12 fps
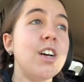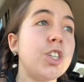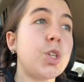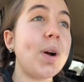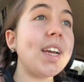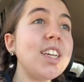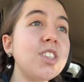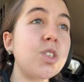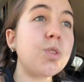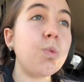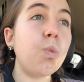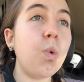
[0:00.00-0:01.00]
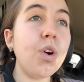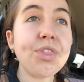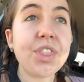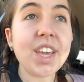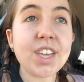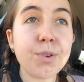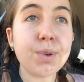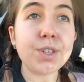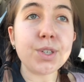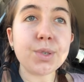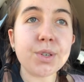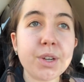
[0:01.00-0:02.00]
So I guess one thing you can
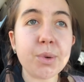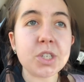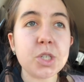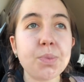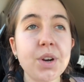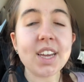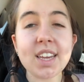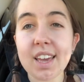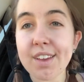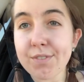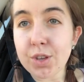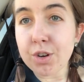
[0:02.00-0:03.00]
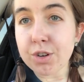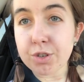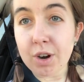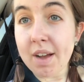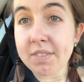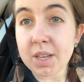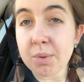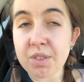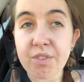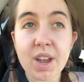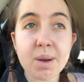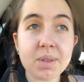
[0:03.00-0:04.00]
do during winter break if you're traveling
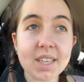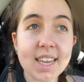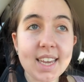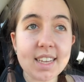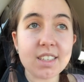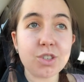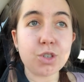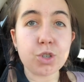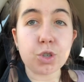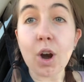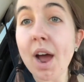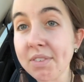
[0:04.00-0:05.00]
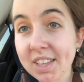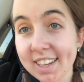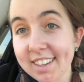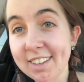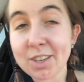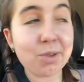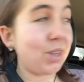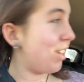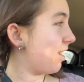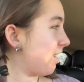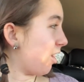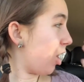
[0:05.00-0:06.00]
with family is traveling. You
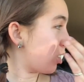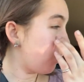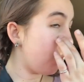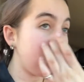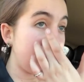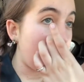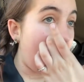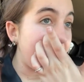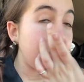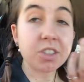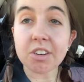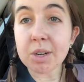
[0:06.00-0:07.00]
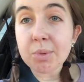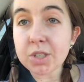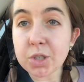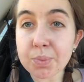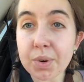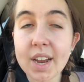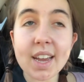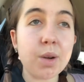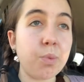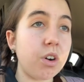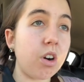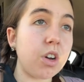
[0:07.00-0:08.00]
can, lots of people travel during winter break.
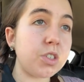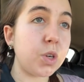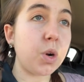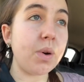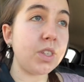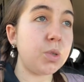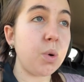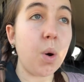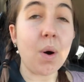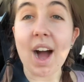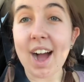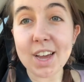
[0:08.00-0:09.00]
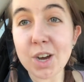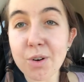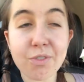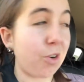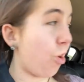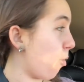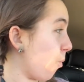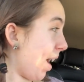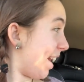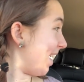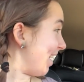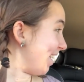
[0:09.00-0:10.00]
We're also going to Ohio for a
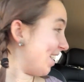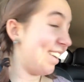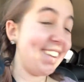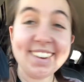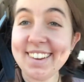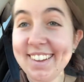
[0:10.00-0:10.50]
wedding.